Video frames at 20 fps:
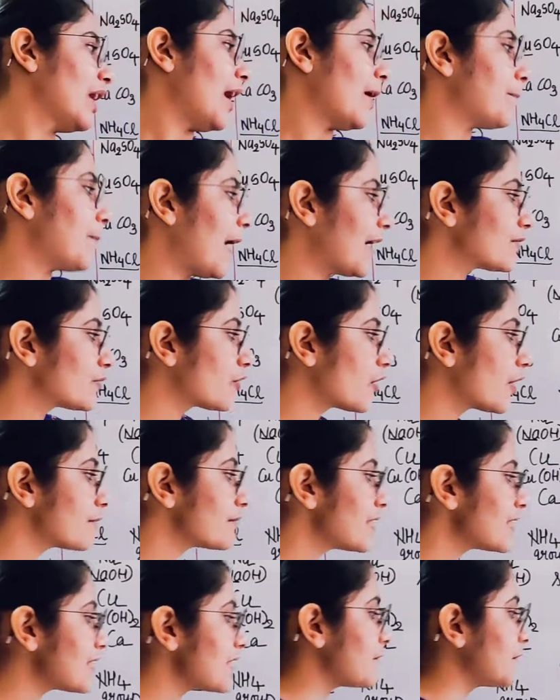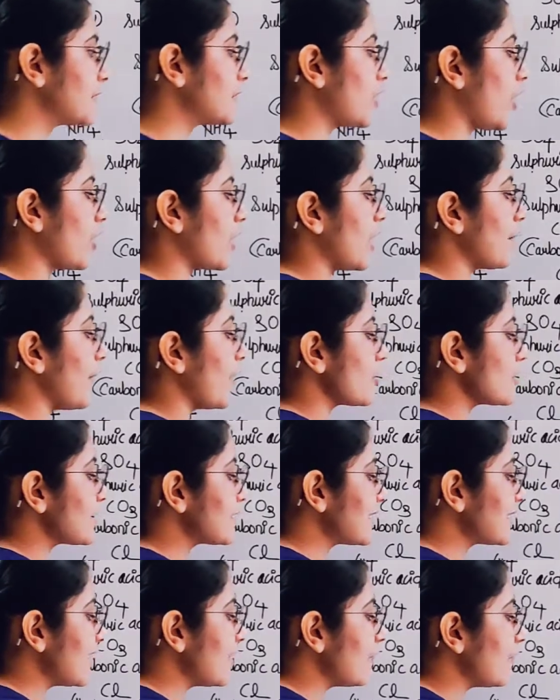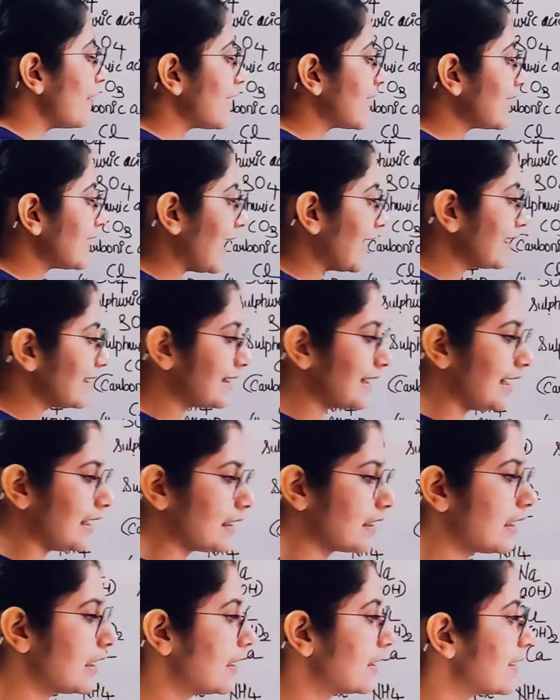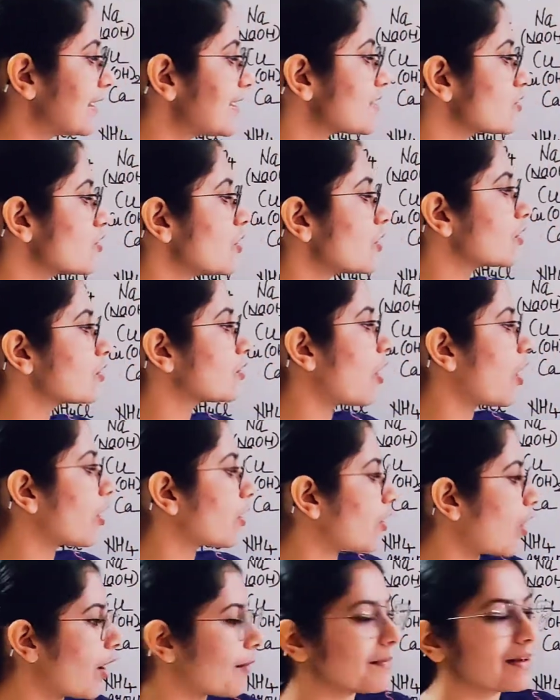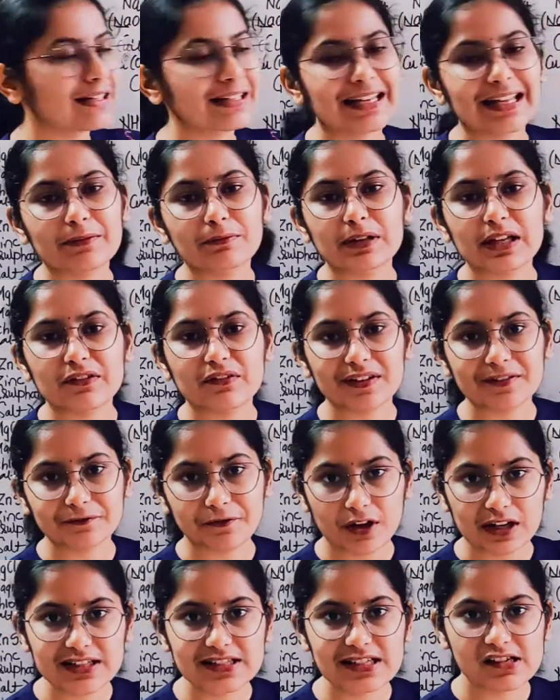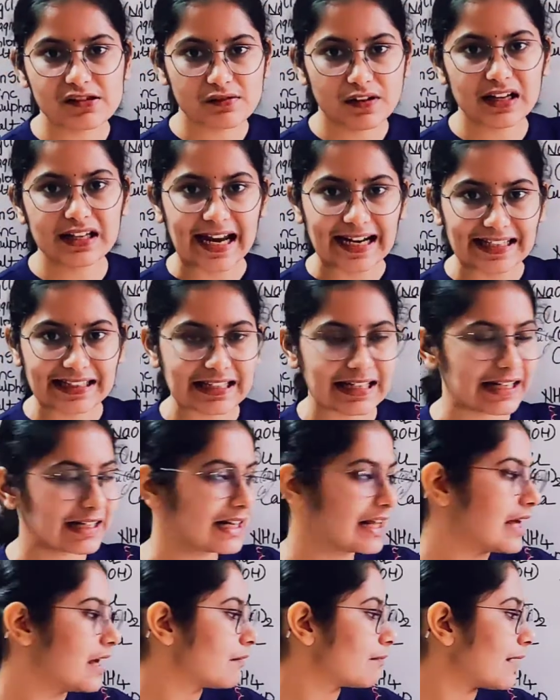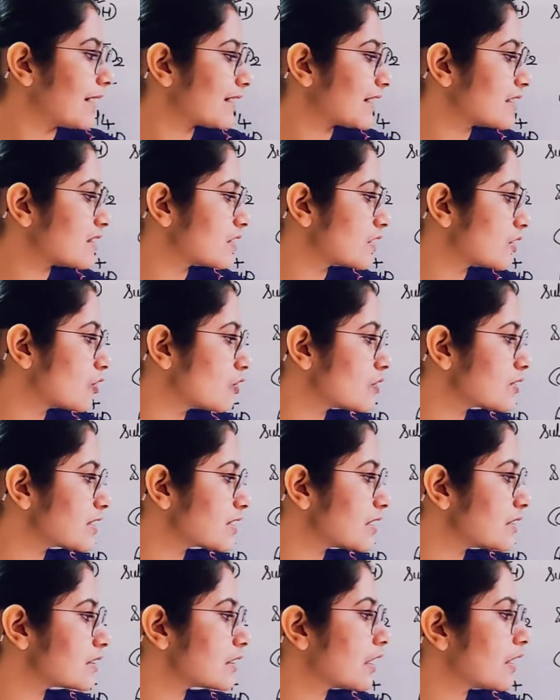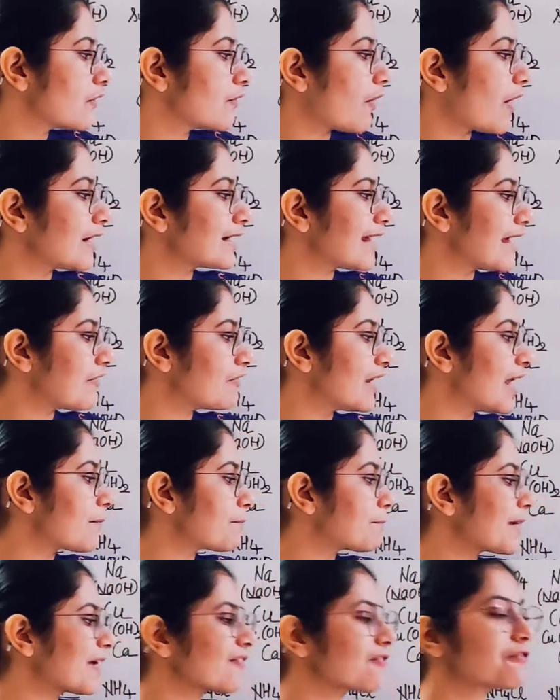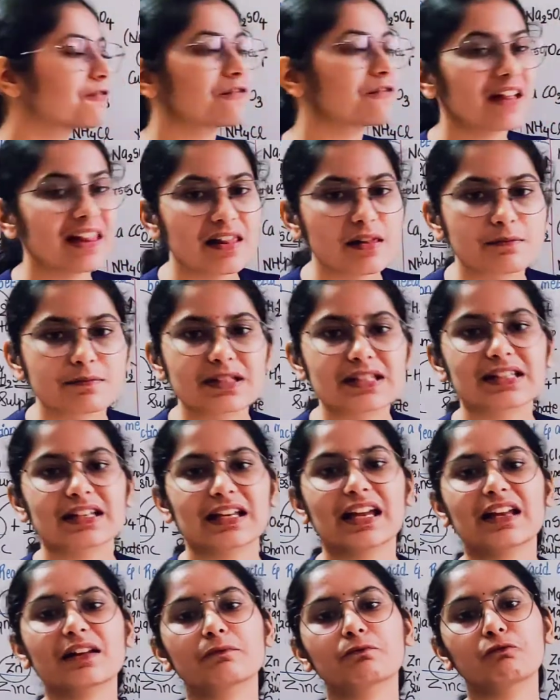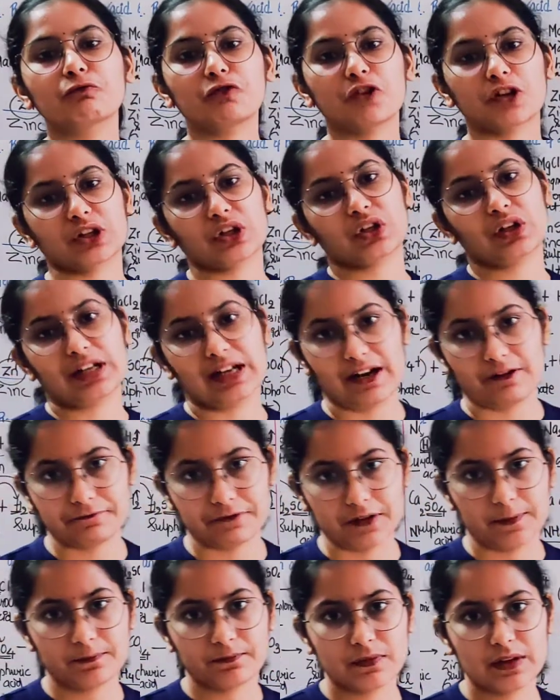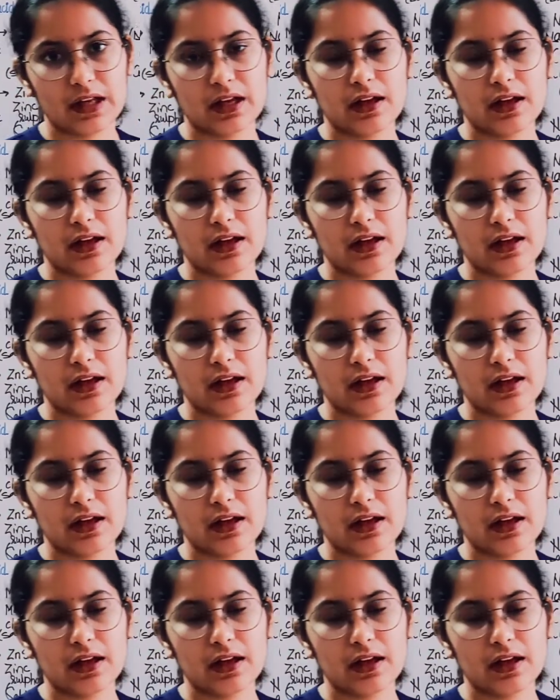Apart from this, if we talk about silver nitrate, there is no common name given for silver nitrate, but its uses for developing films in photography.